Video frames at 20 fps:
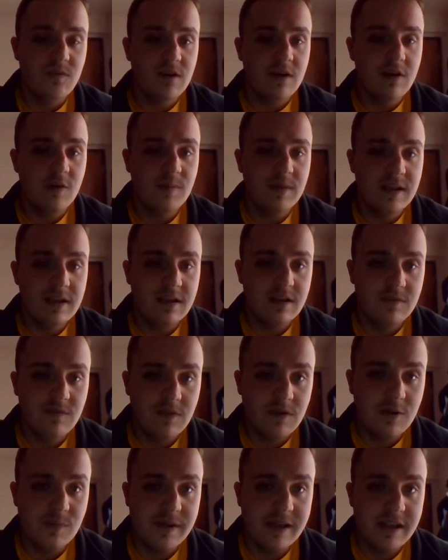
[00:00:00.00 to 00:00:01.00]
For how
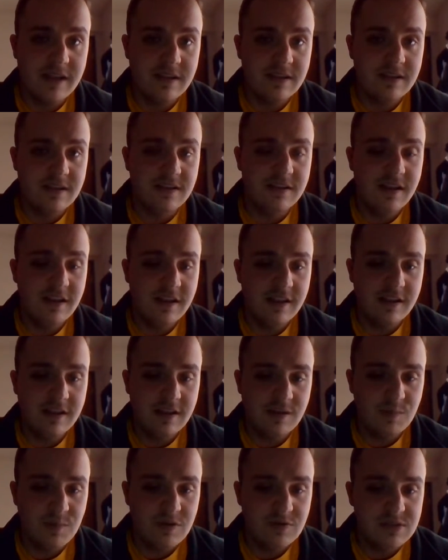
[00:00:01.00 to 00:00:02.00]
many can get into
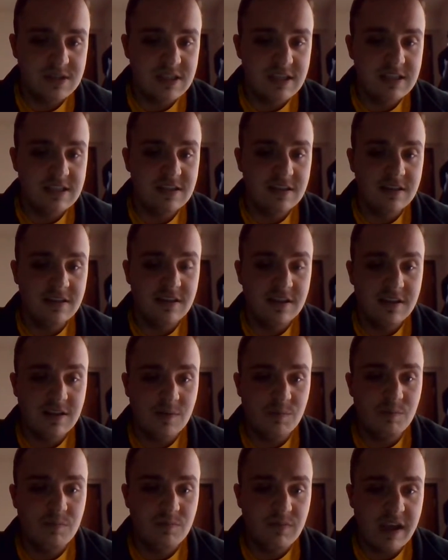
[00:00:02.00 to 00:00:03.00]
the postseason in
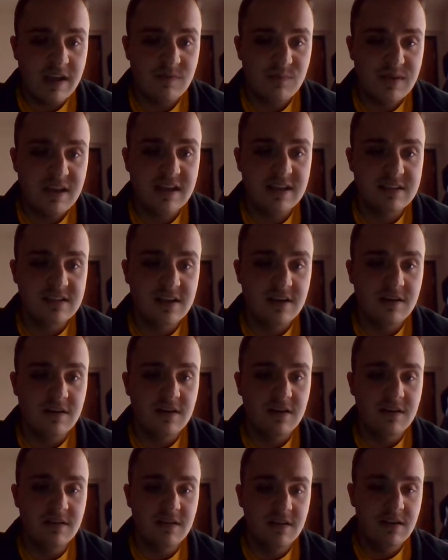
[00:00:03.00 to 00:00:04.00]
the FBS era.